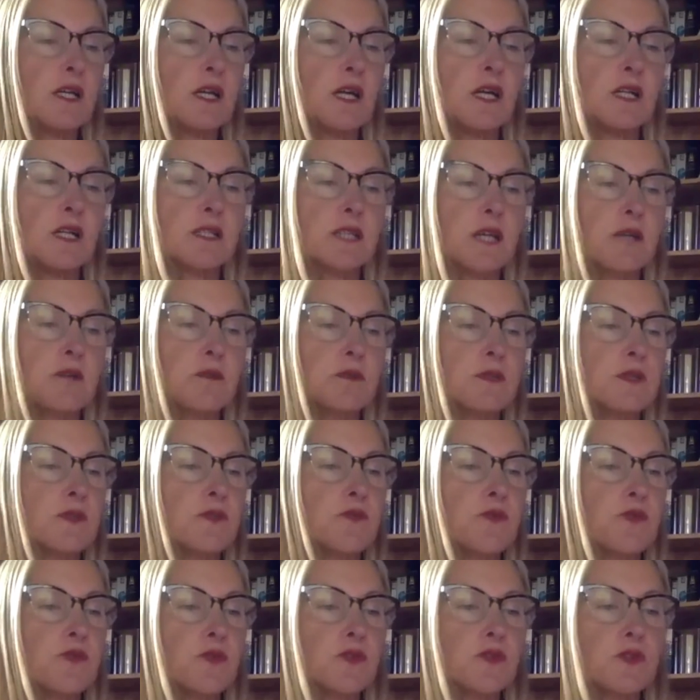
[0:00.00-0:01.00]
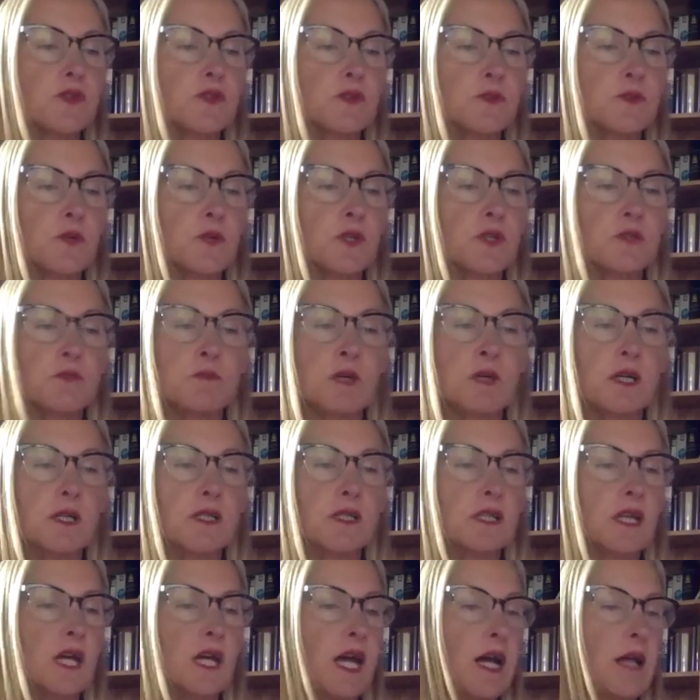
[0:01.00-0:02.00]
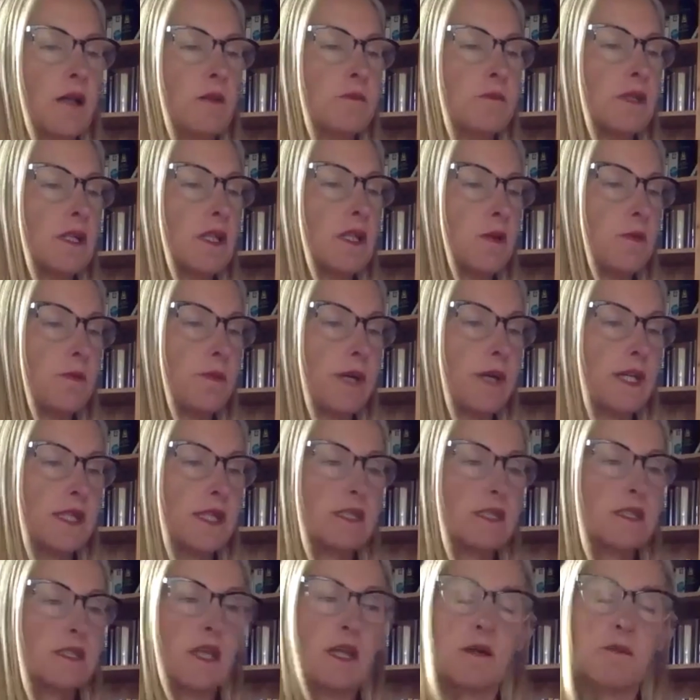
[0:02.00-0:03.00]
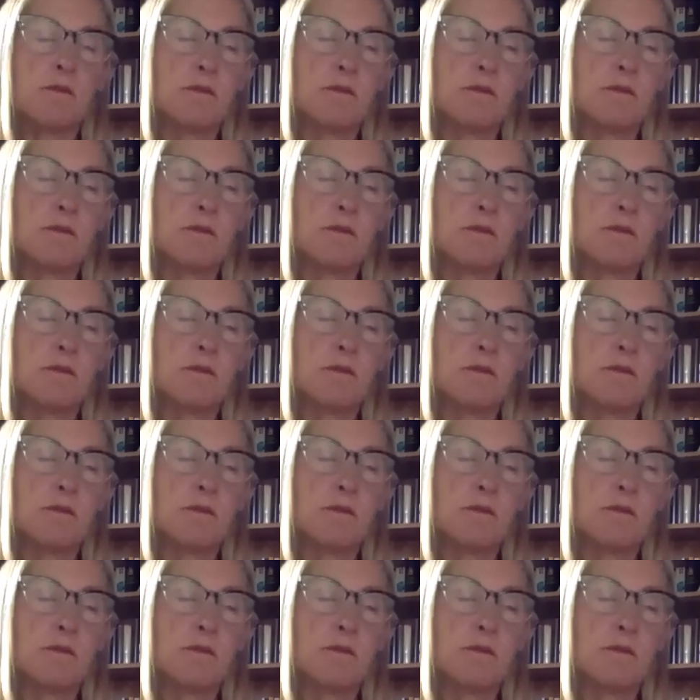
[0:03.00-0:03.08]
as I was forced to watch Marta Alma Lobet,